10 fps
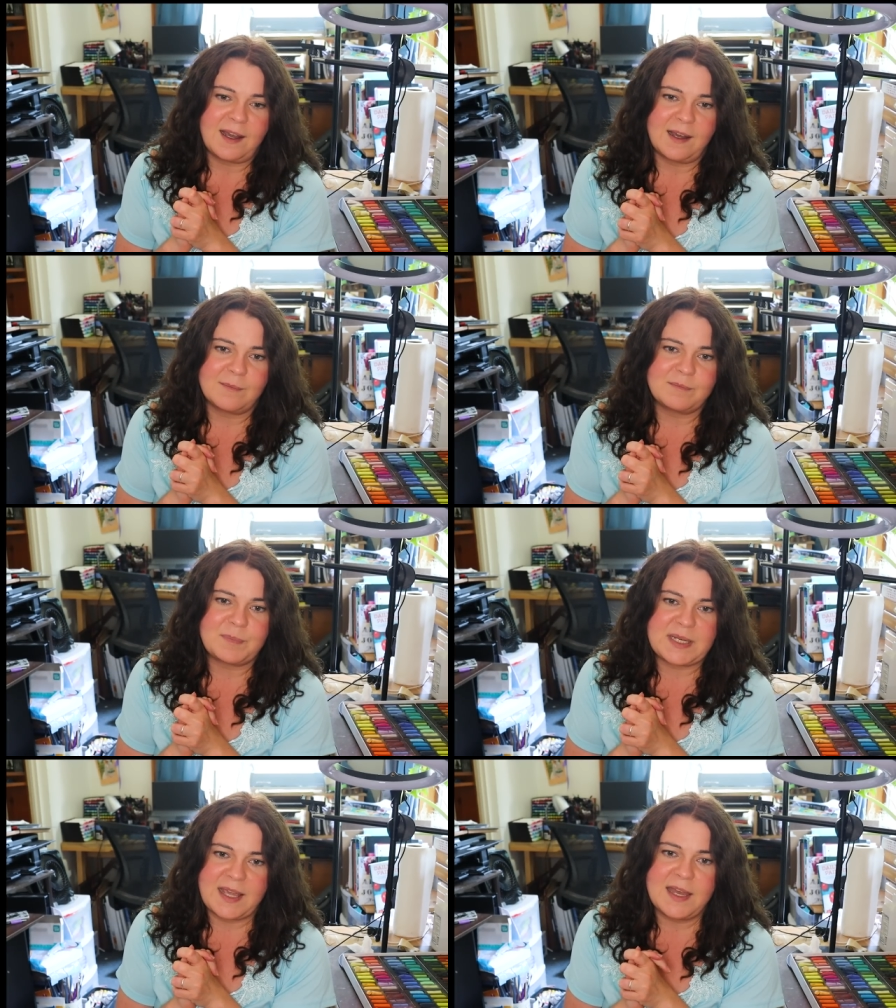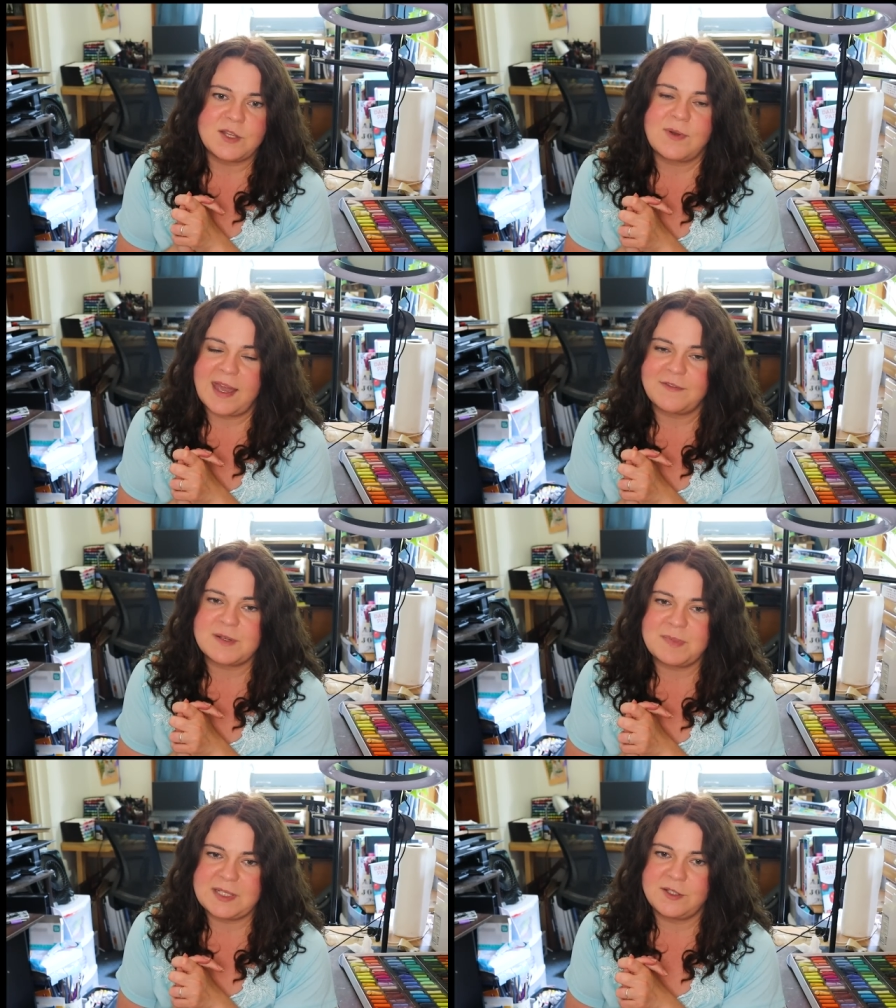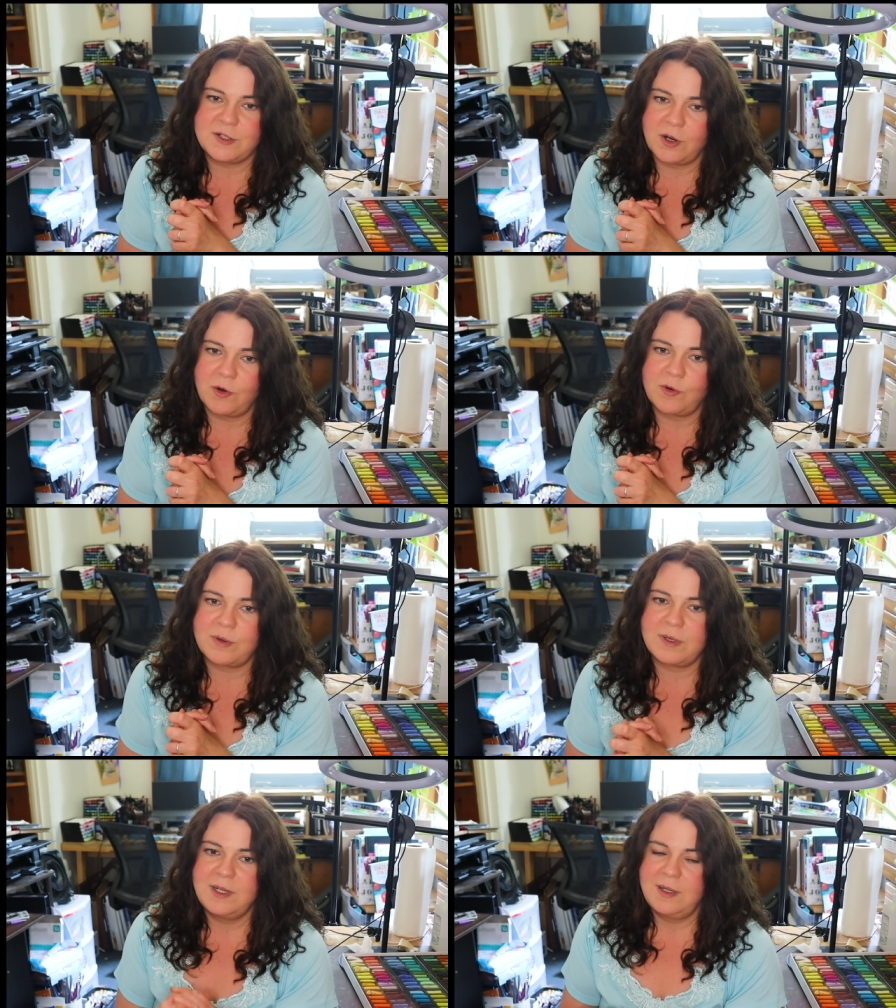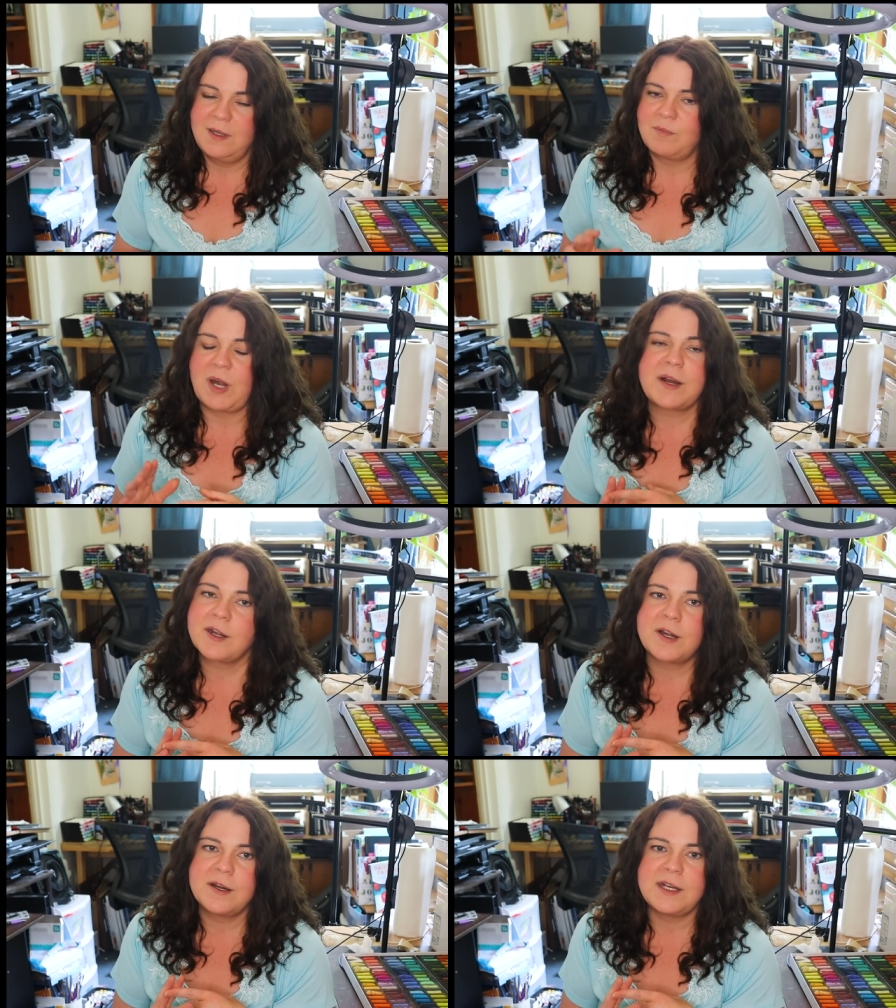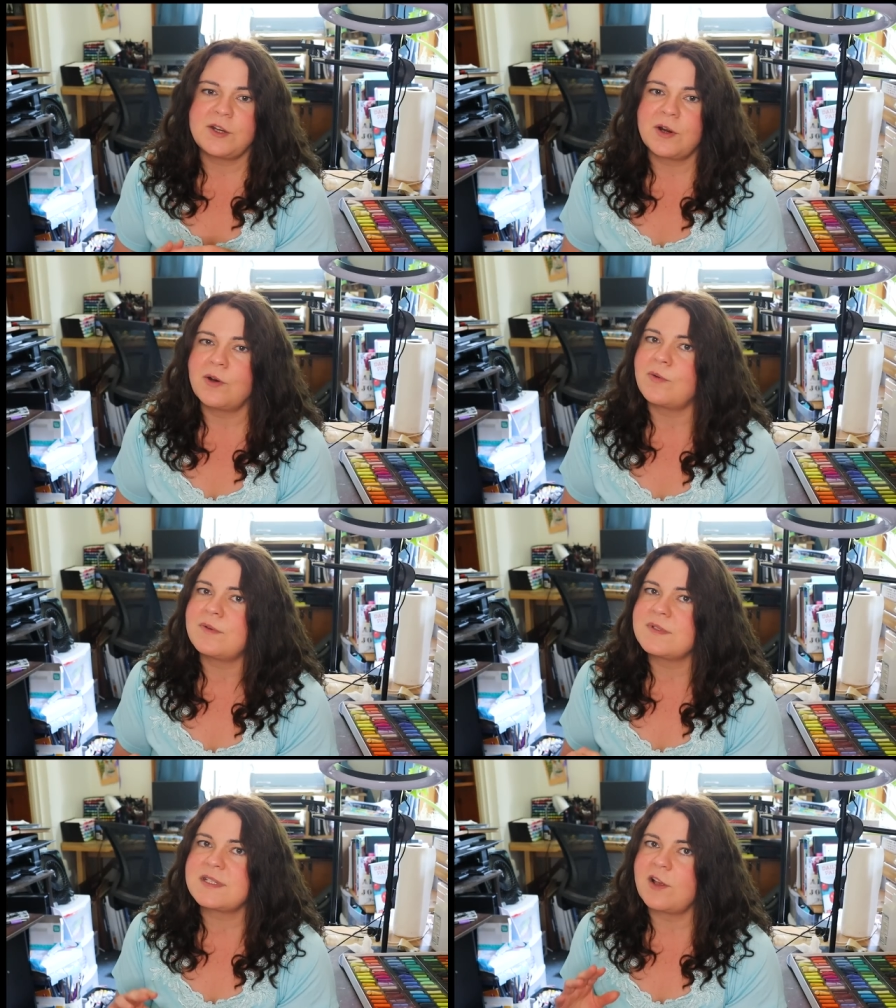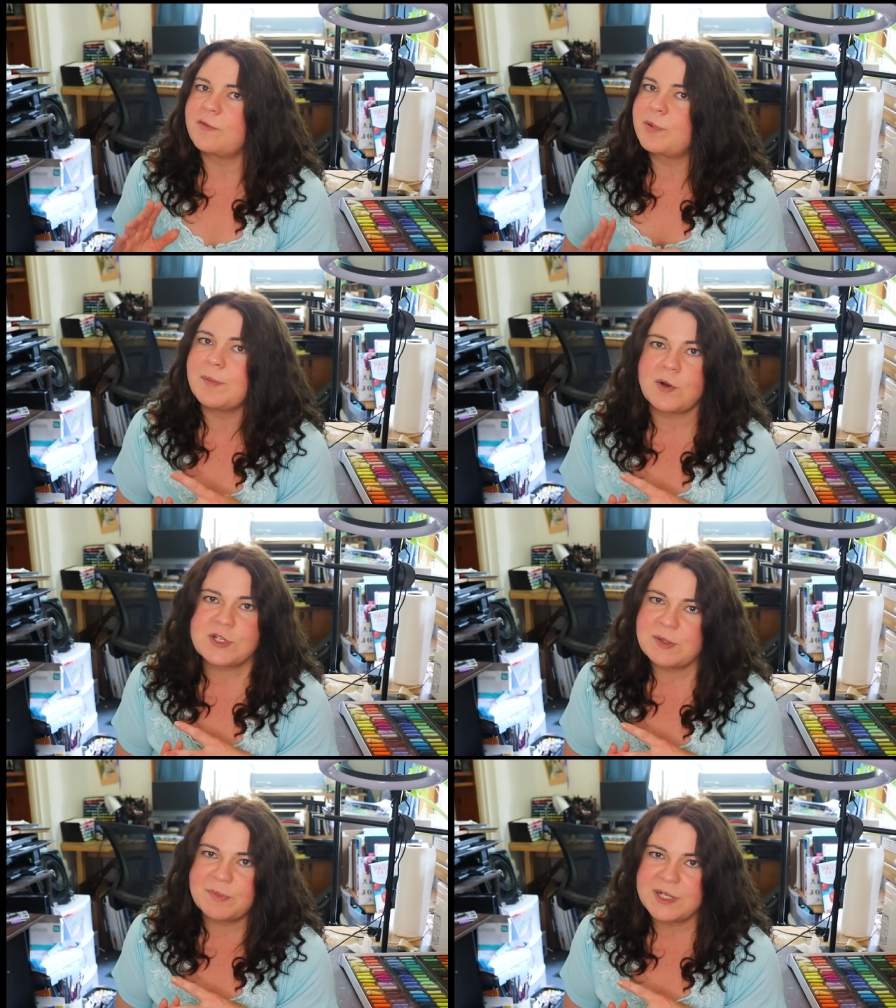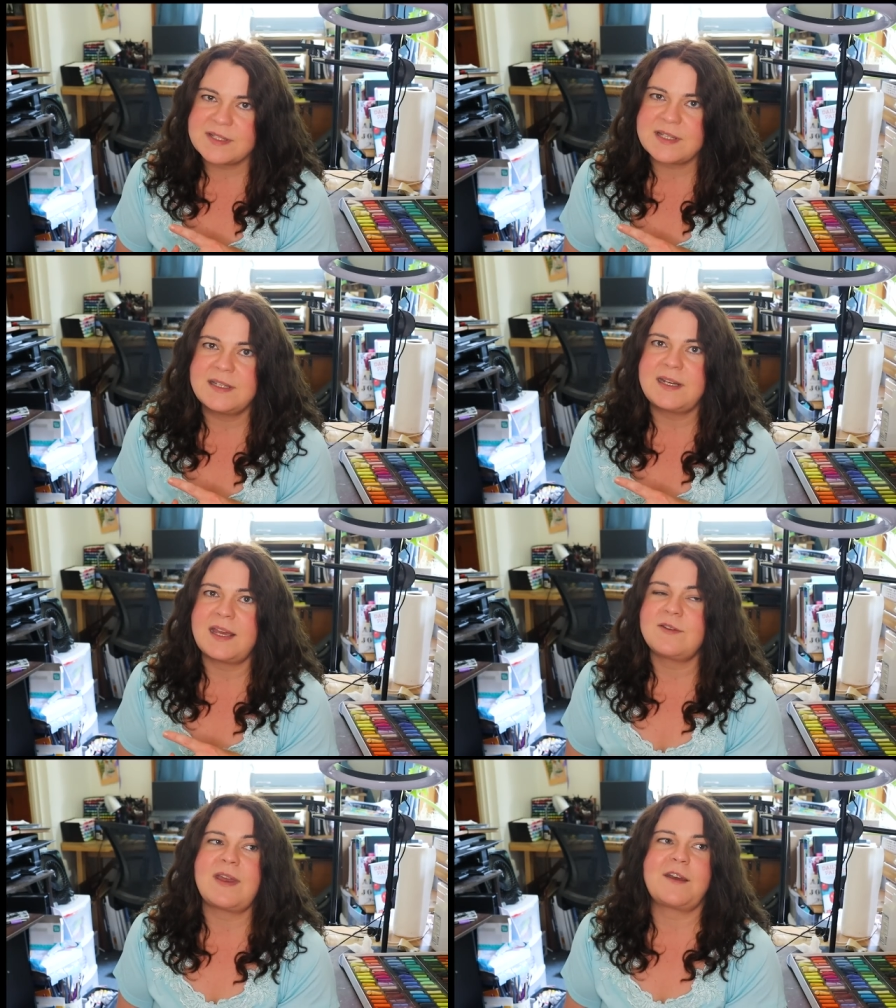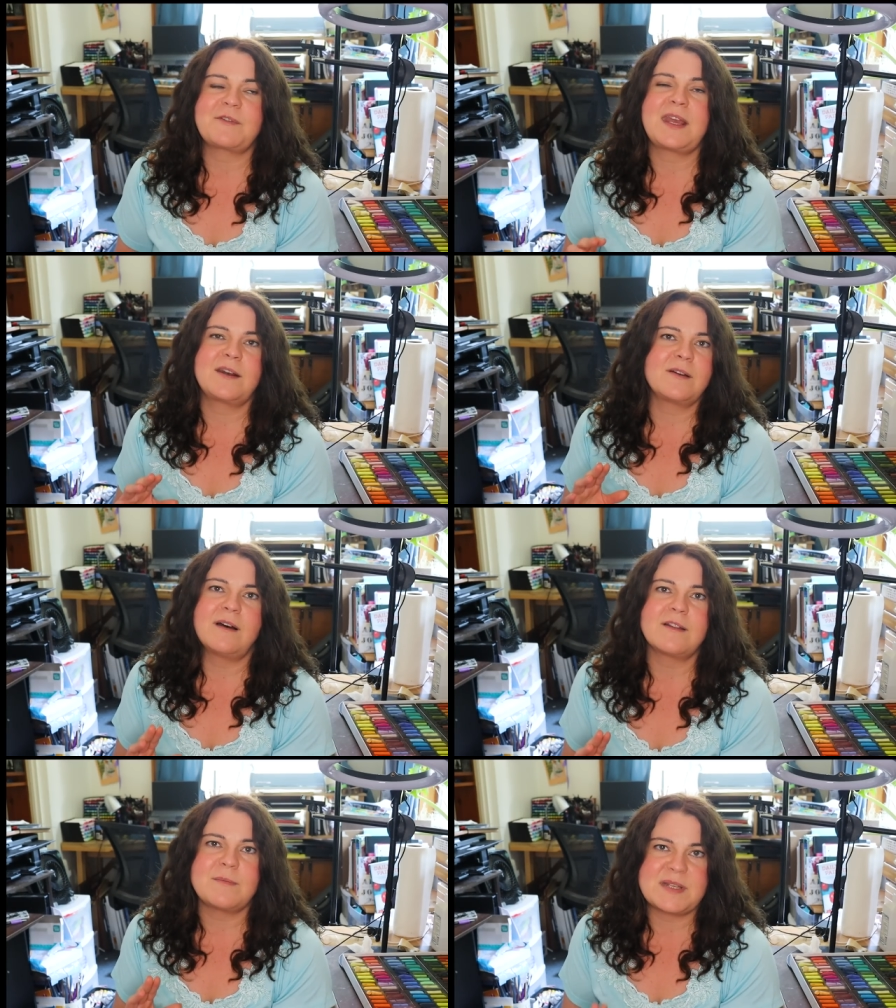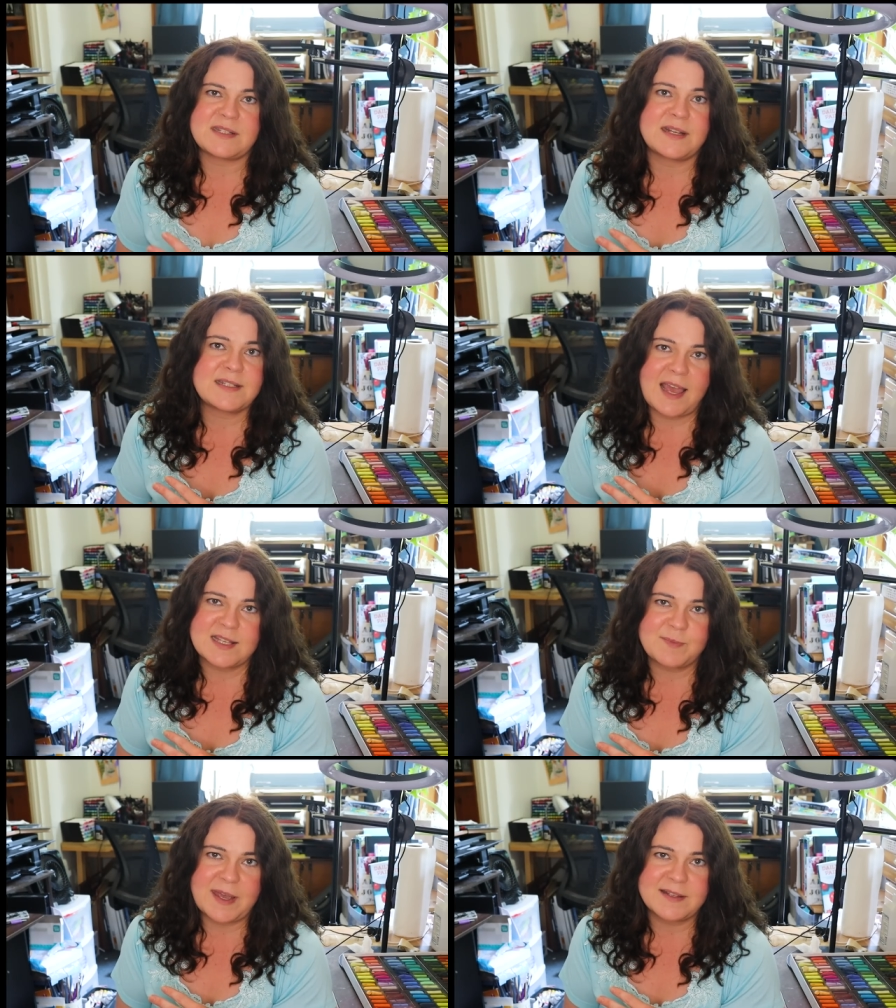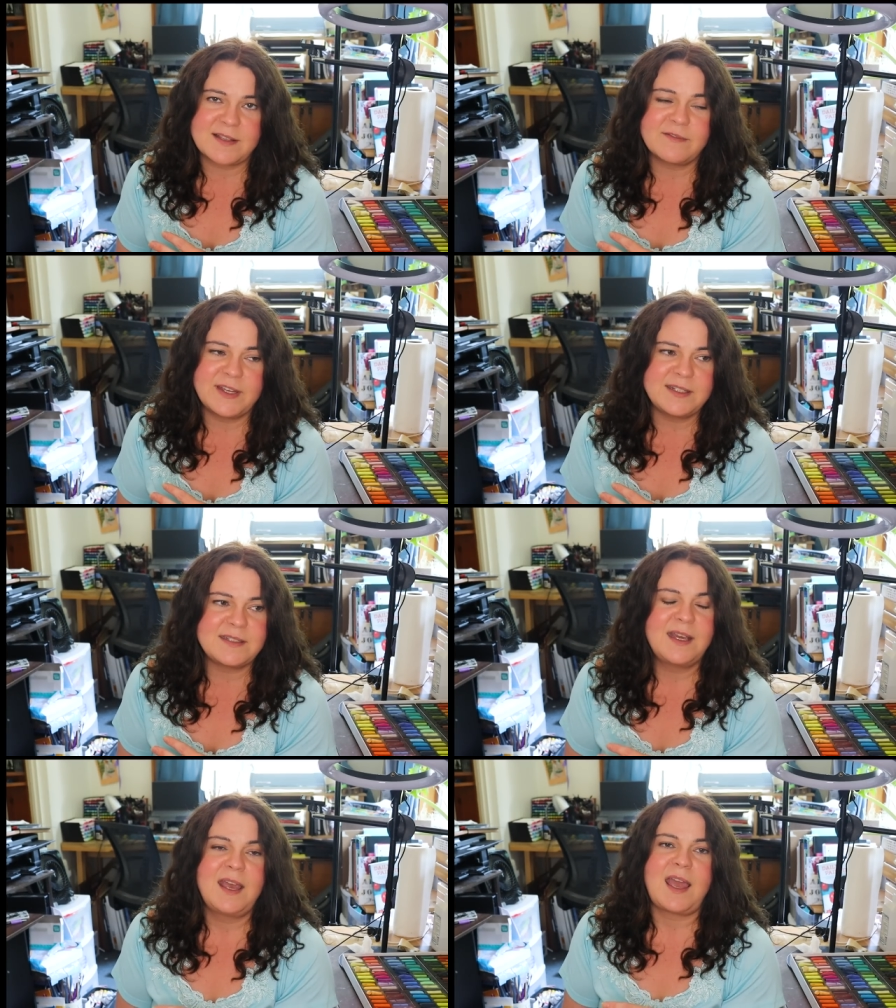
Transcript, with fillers: Um, but yeah, you have to be your own marketer and your own self-promotion person, and you have to handle all the business aspects of it,